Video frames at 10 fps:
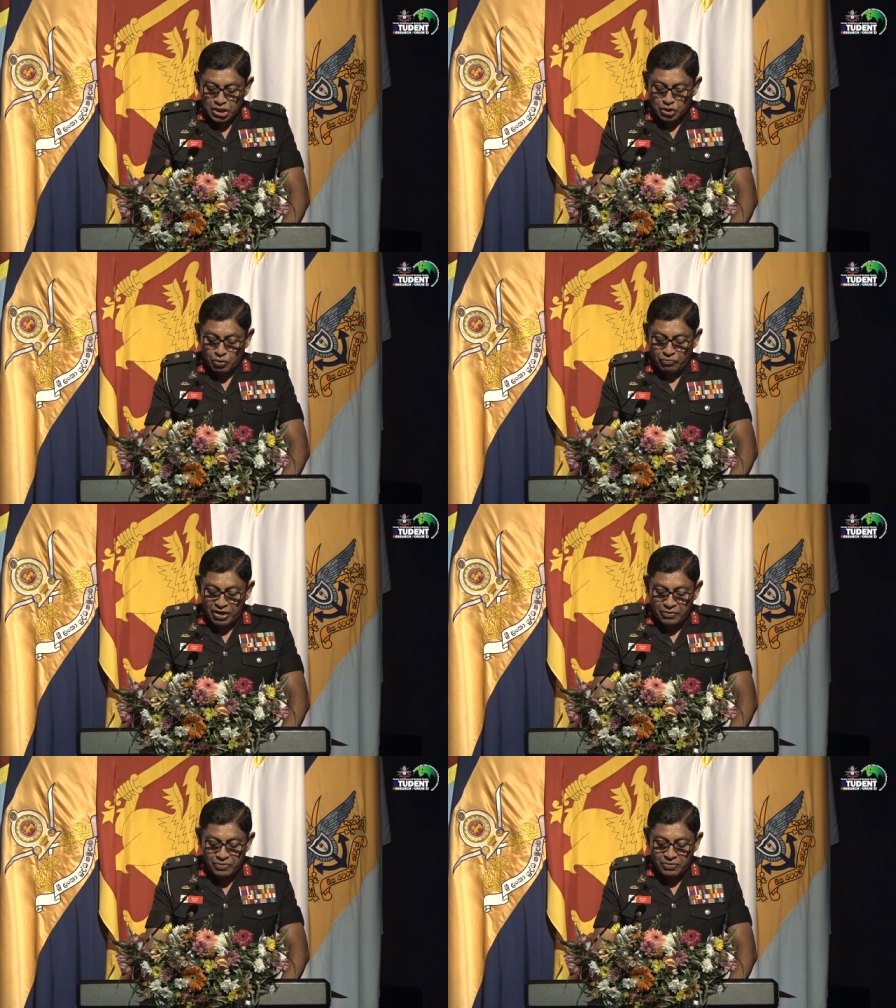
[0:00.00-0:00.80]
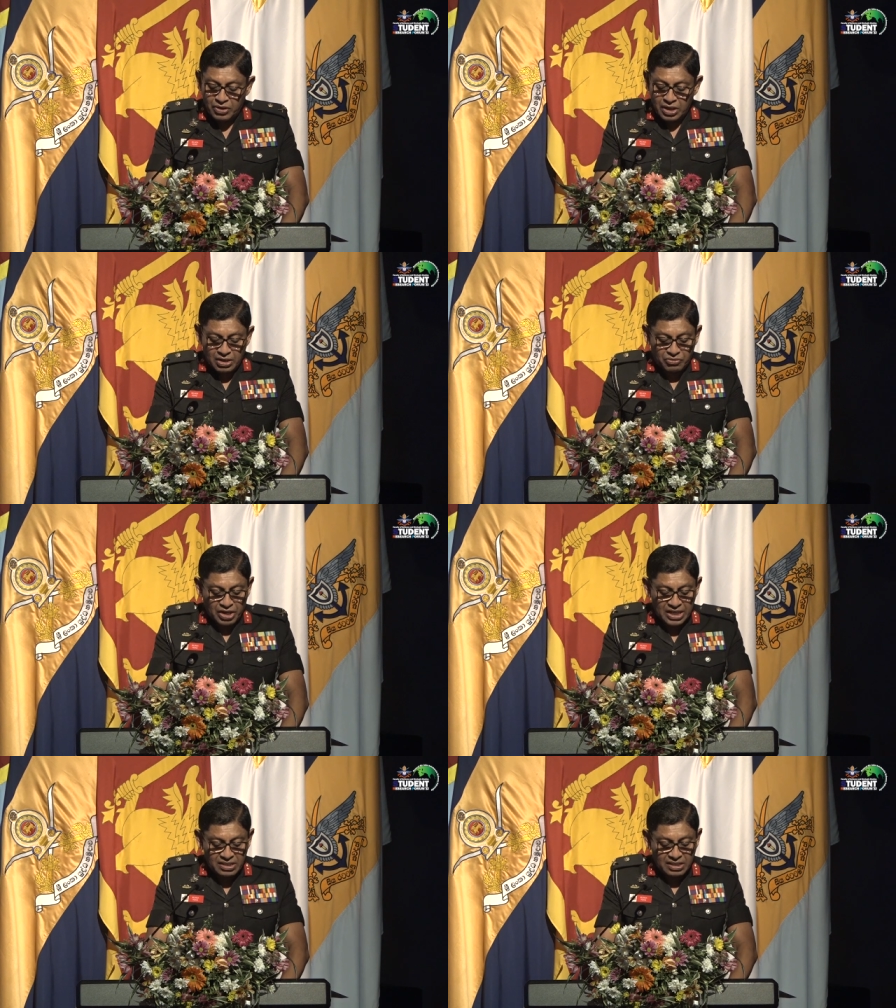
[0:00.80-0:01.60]
to view
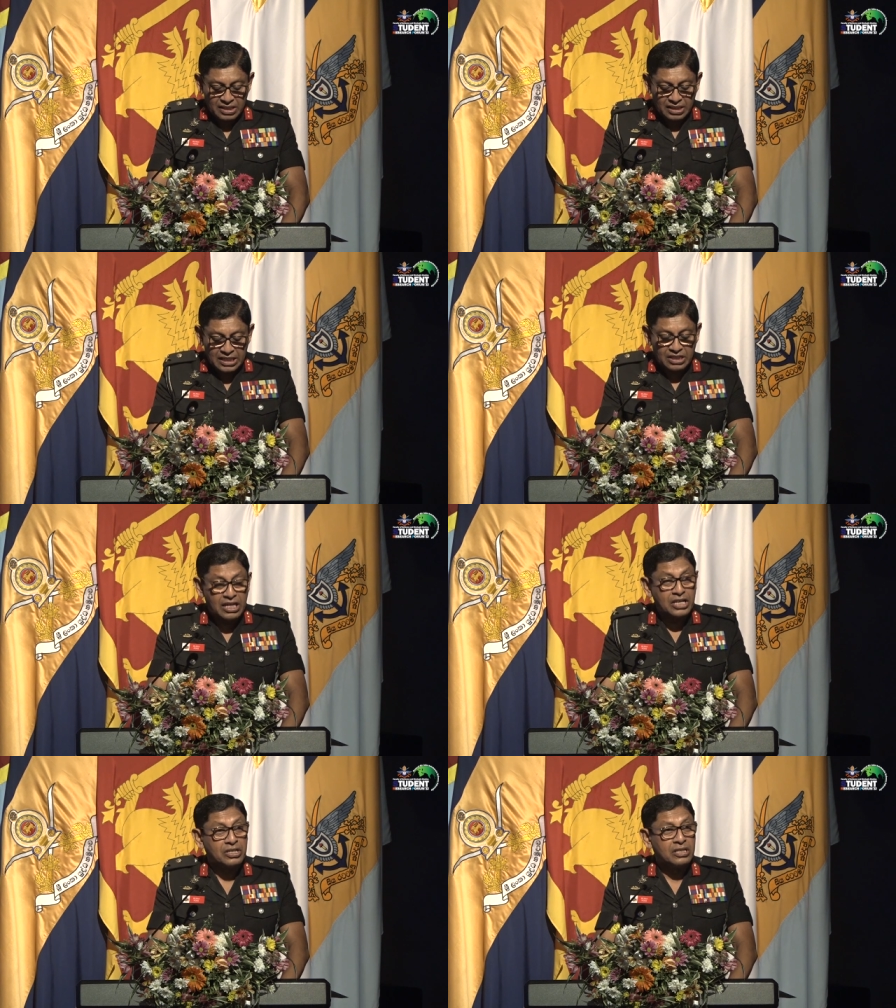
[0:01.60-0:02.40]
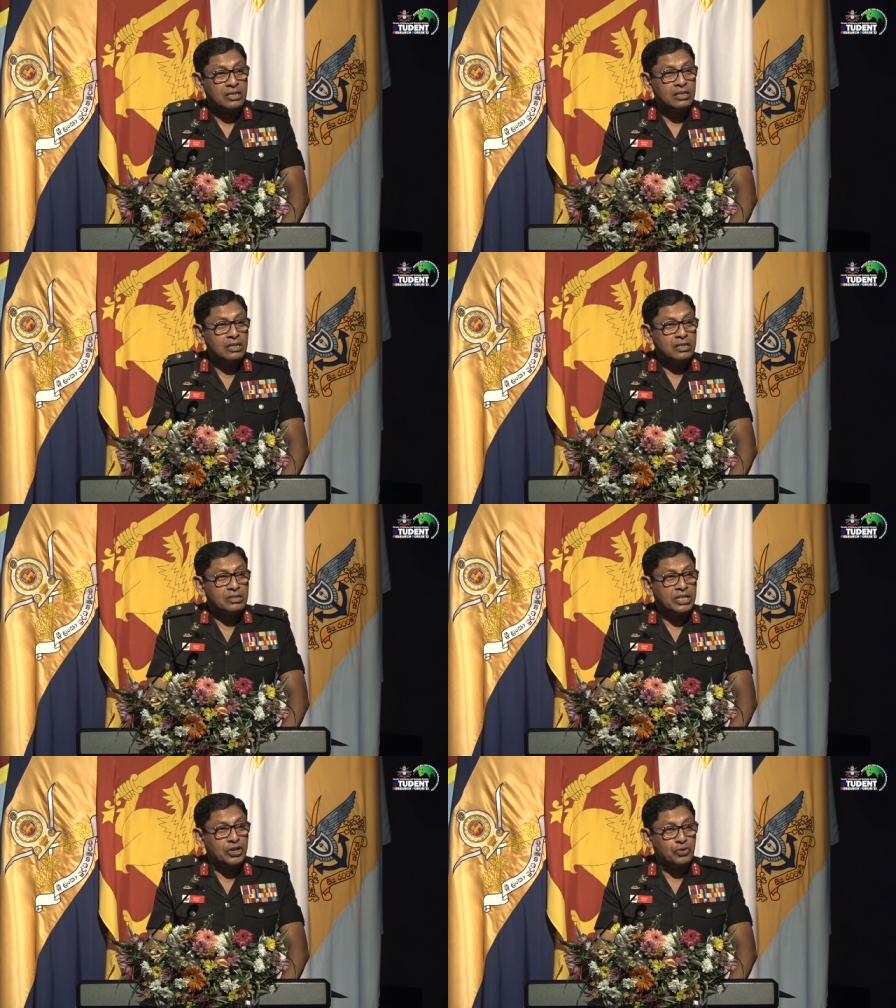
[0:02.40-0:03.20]
trends in the international
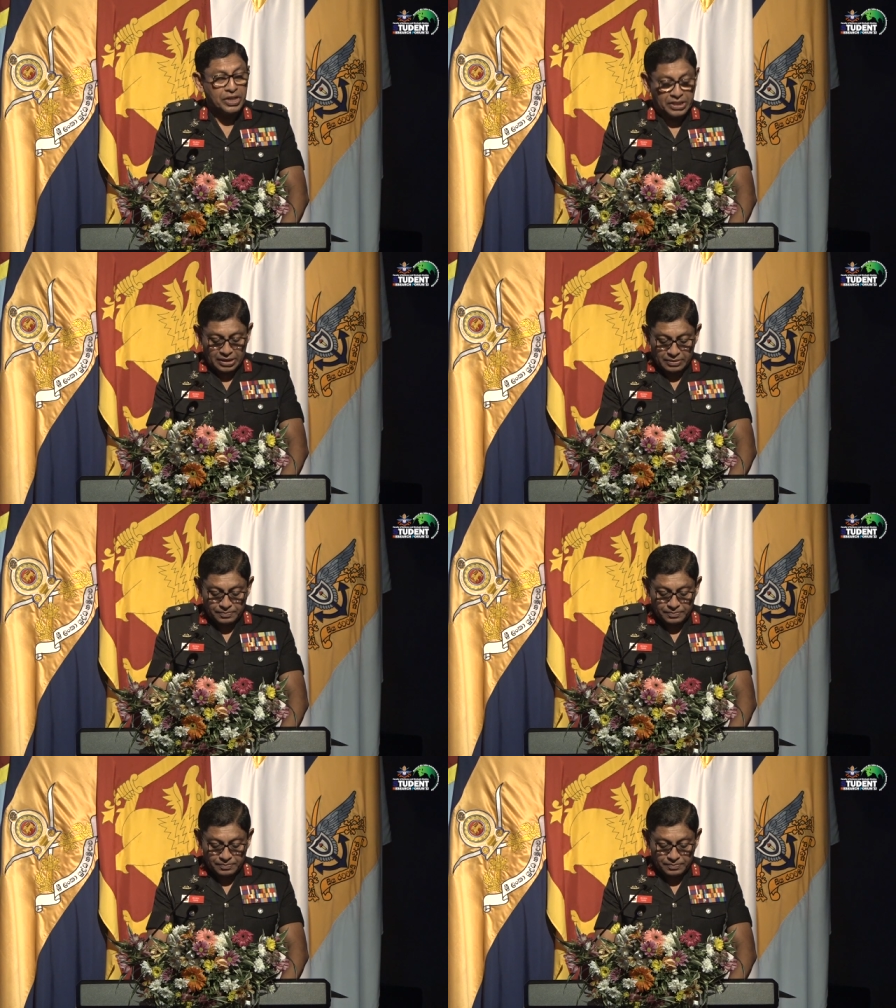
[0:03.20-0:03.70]
security.